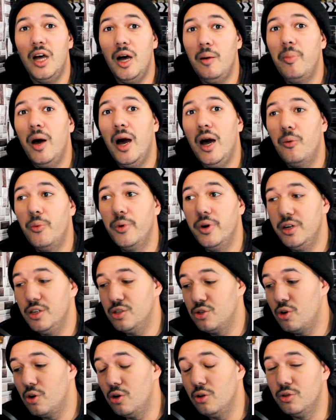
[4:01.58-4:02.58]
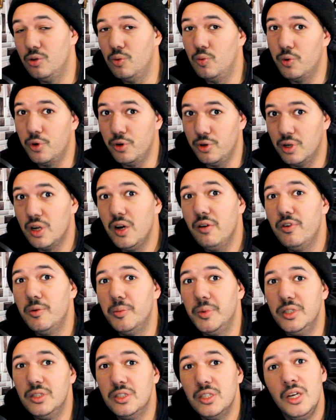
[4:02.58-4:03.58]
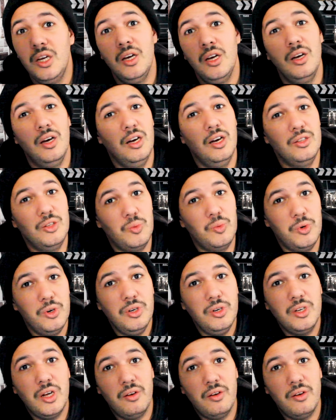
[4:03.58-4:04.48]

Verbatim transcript: that power is called the World Government. And the World